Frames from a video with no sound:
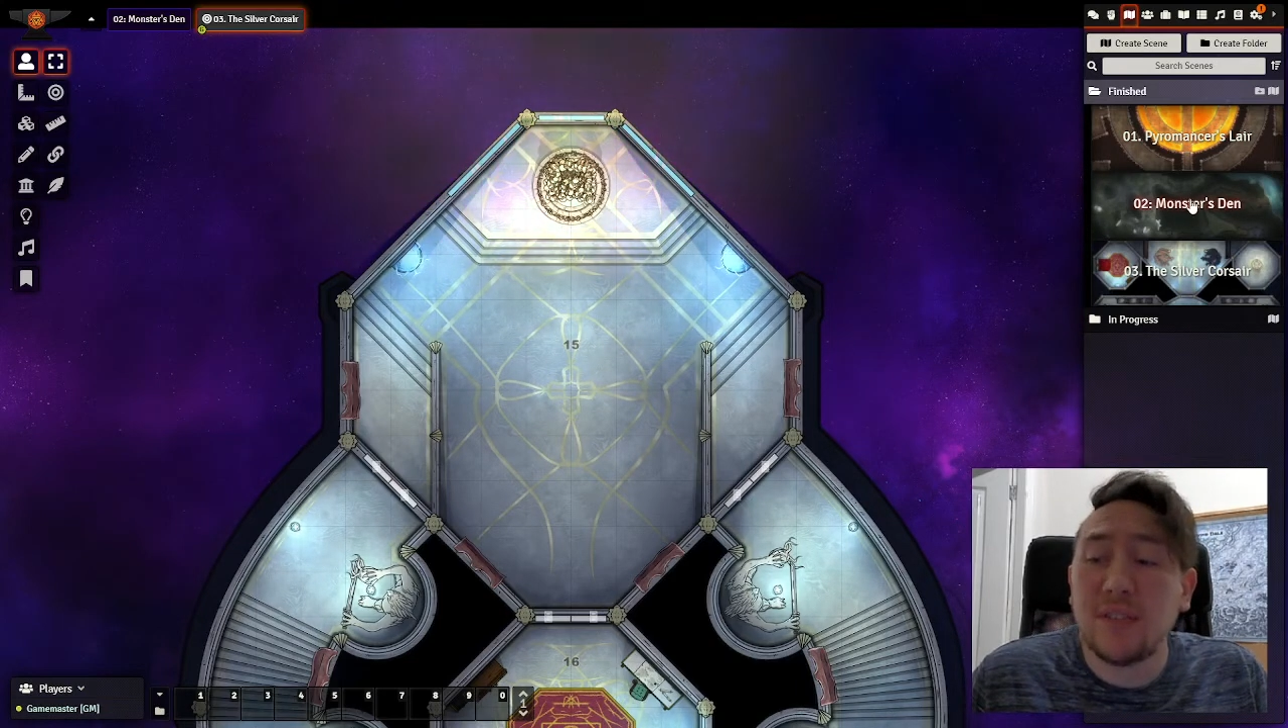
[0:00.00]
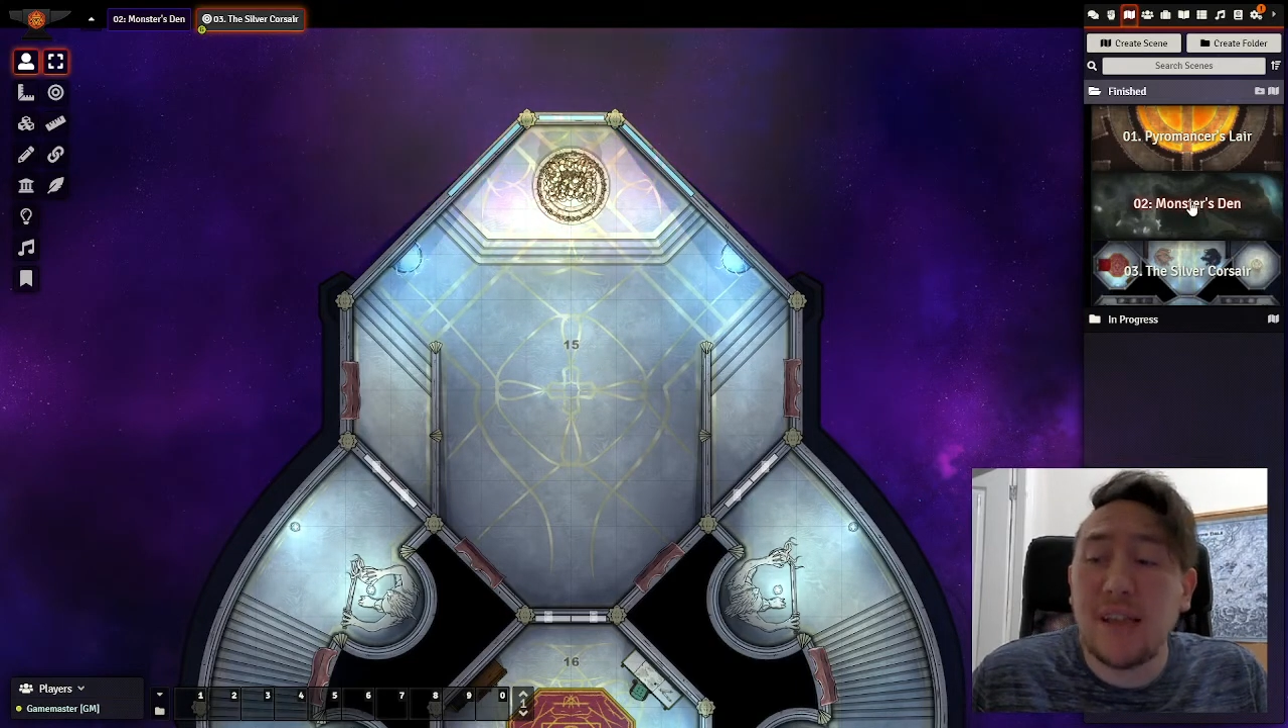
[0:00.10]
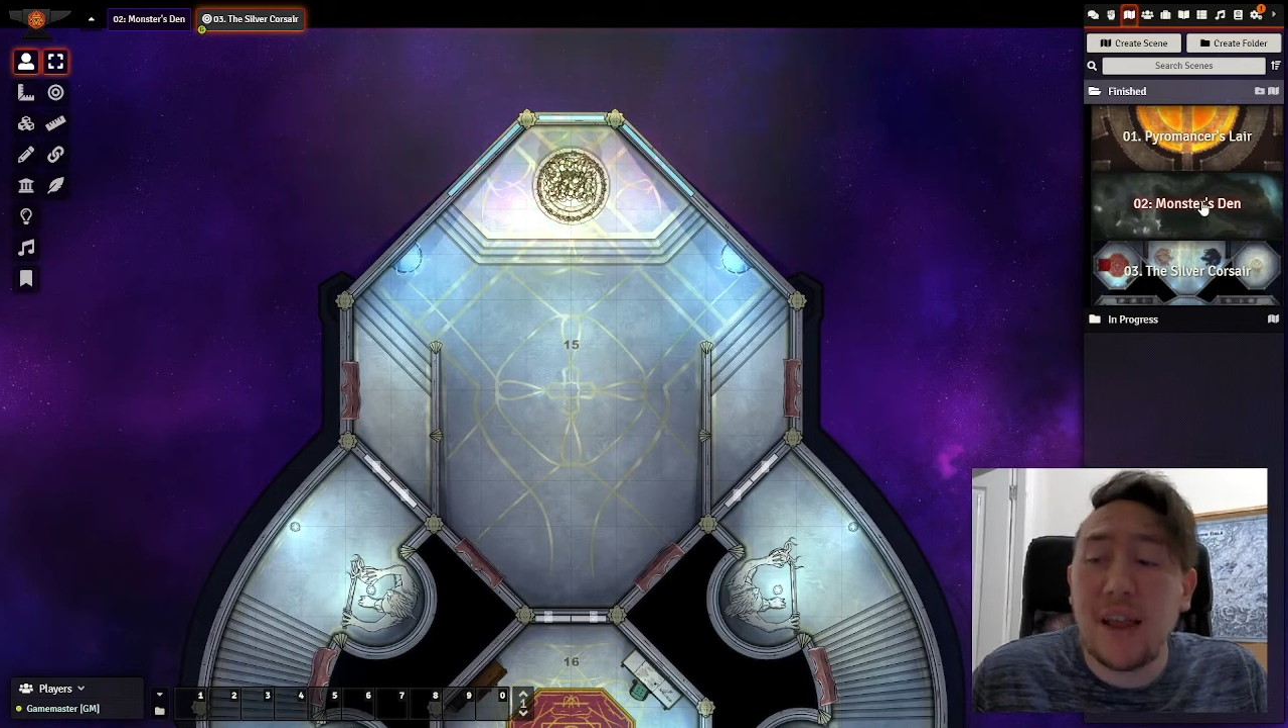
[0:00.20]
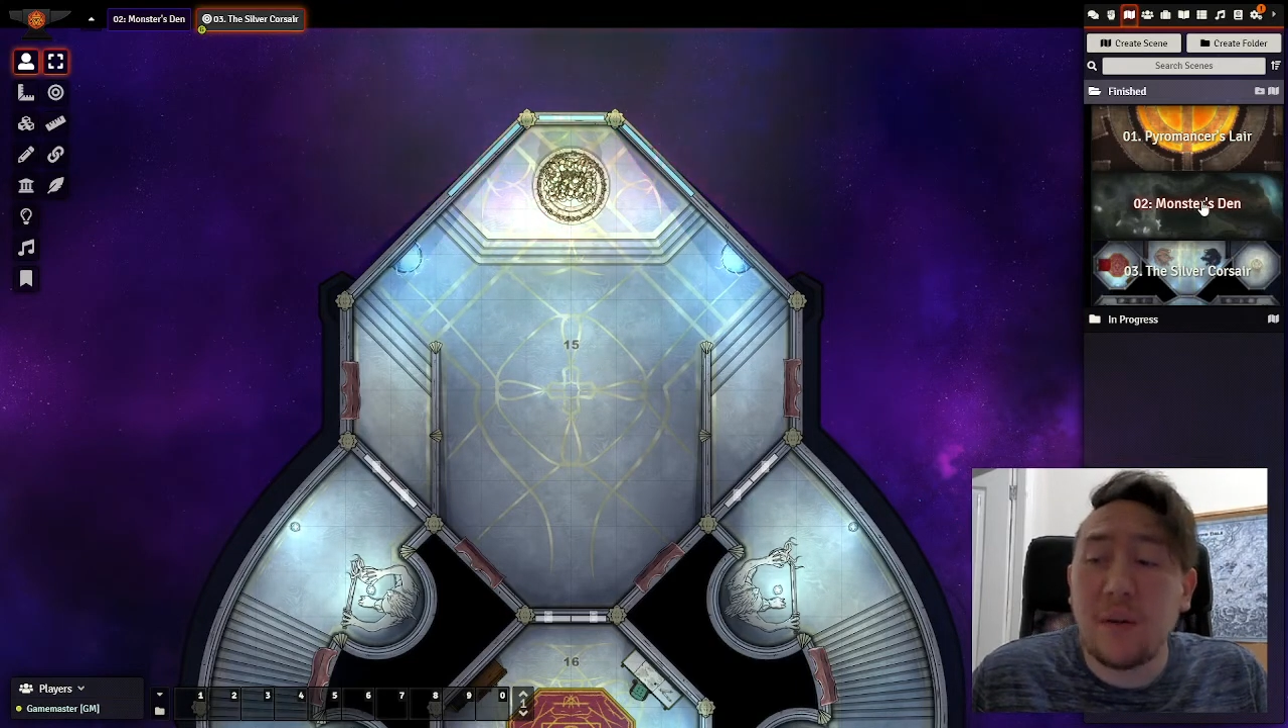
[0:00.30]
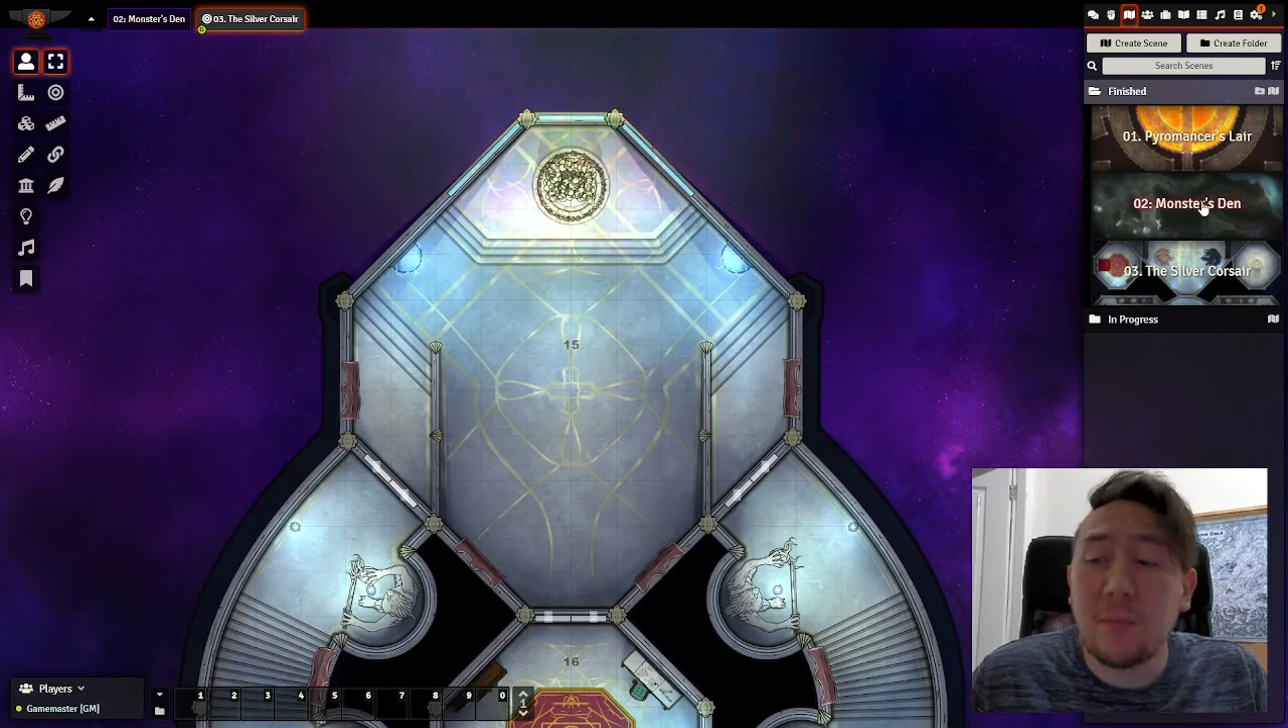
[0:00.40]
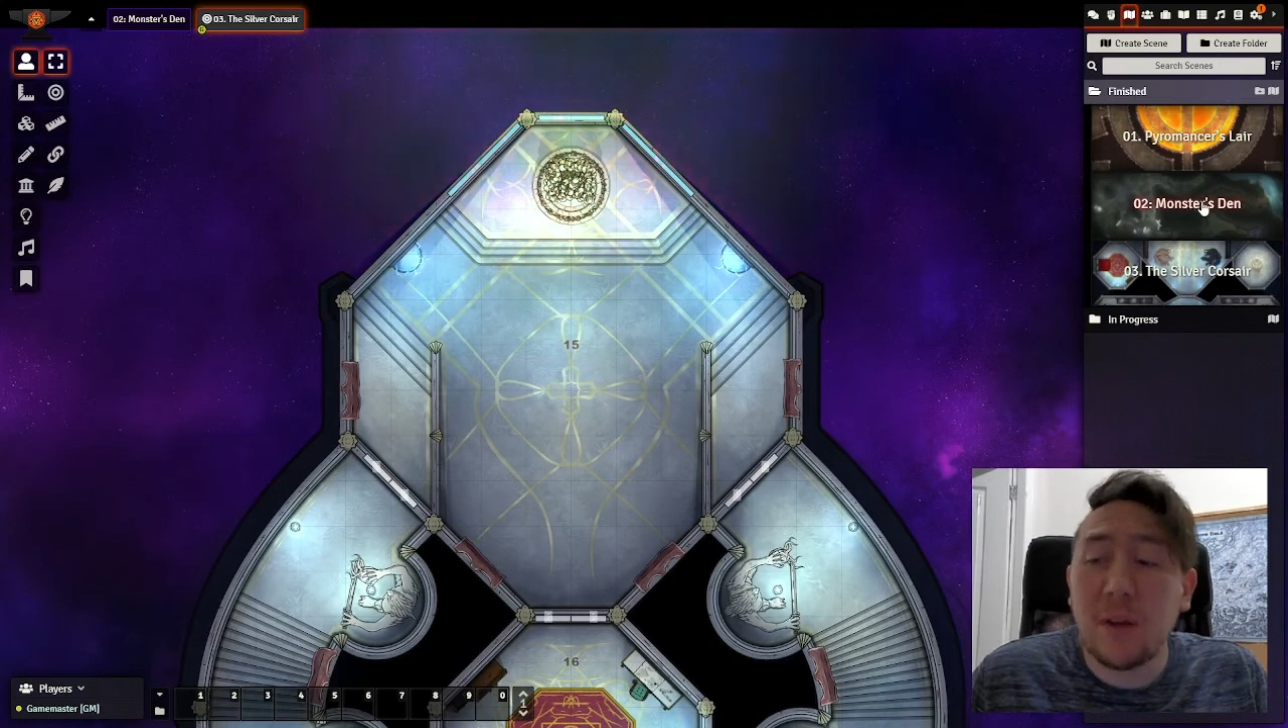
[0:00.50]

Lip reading: Den,